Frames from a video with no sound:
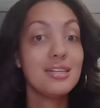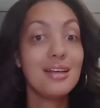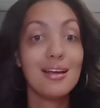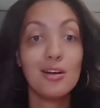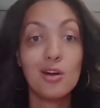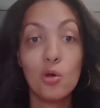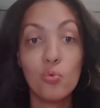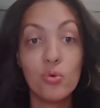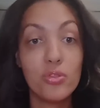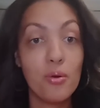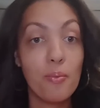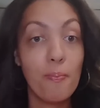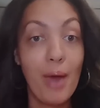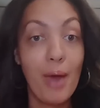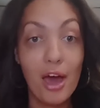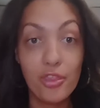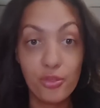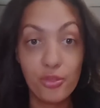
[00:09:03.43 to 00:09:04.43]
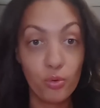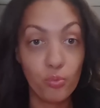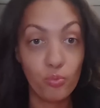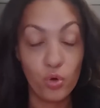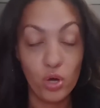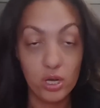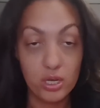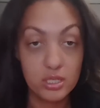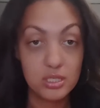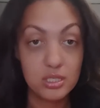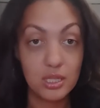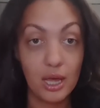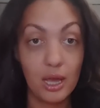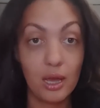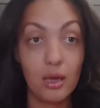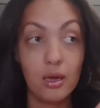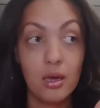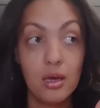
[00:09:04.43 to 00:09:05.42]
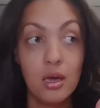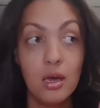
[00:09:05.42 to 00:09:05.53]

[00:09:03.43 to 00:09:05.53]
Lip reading: not know where the bathroom was. Like